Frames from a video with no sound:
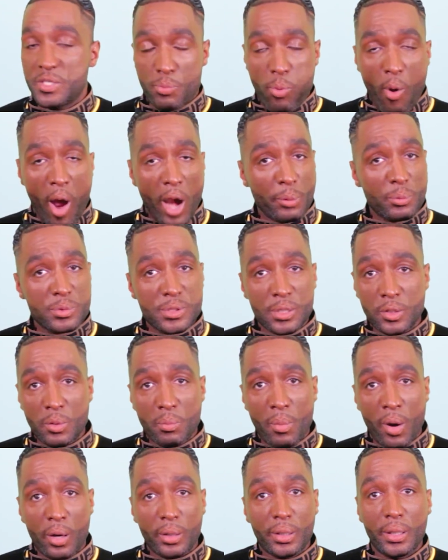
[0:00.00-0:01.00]
if this product
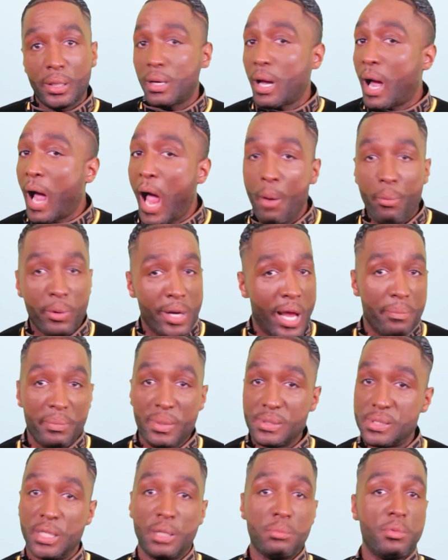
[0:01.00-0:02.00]
was on the market, I would
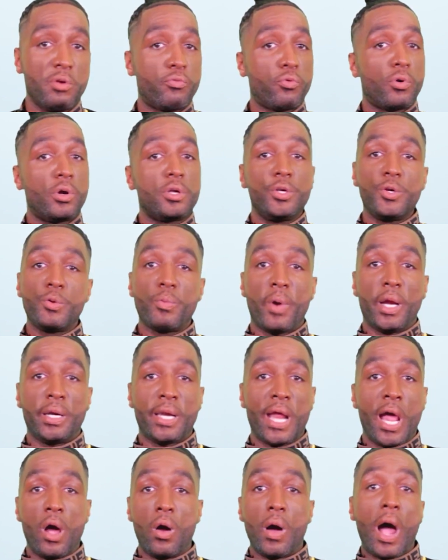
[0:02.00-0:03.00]
not be sitting before you
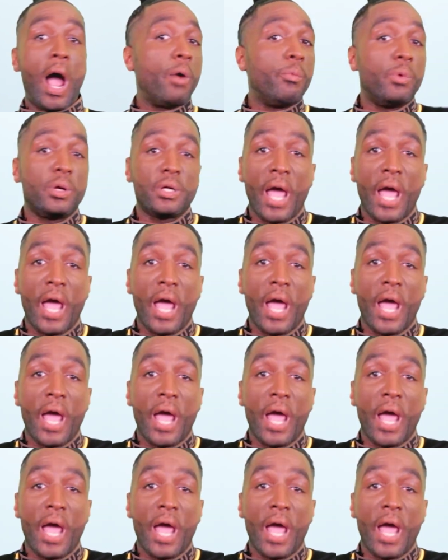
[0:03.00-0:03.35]
right now.